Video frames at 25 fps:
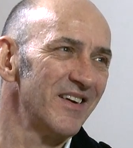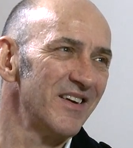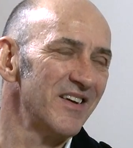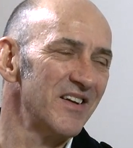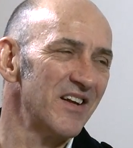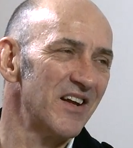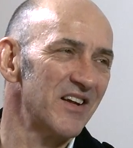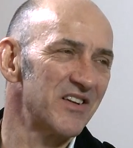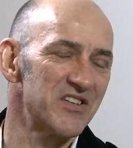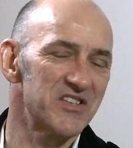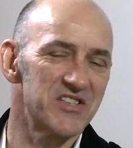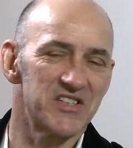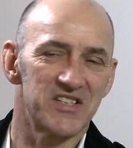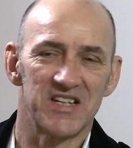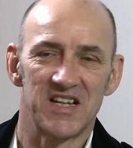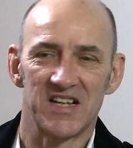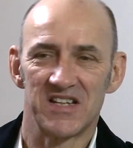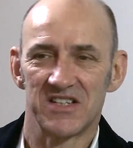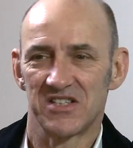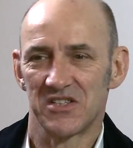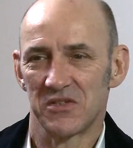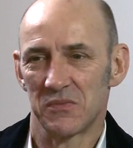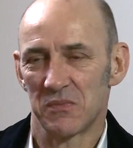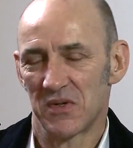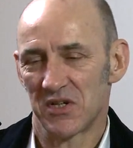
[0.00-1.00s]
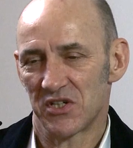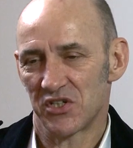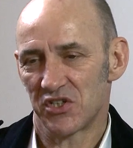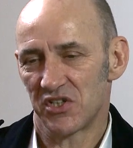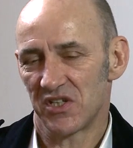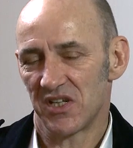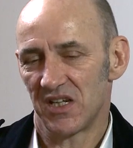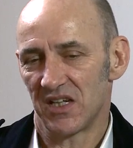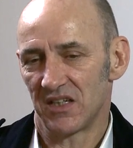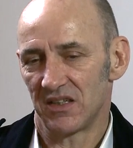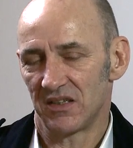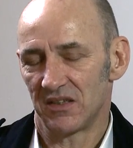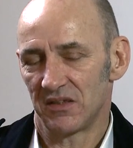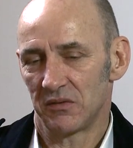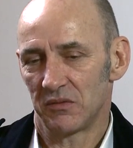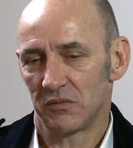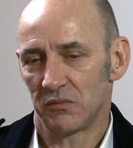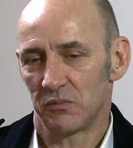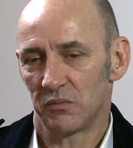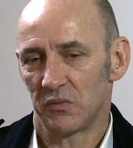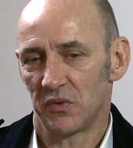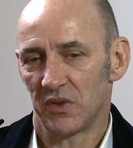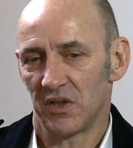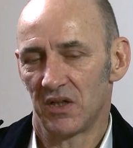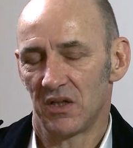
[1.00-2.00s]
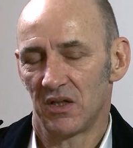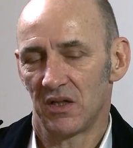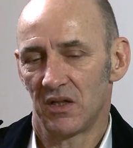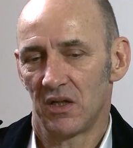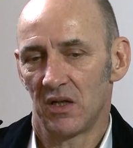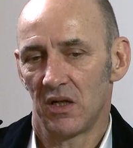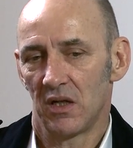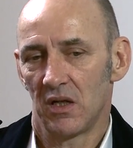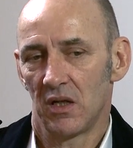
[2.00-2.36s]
I didn't understand so much then, but.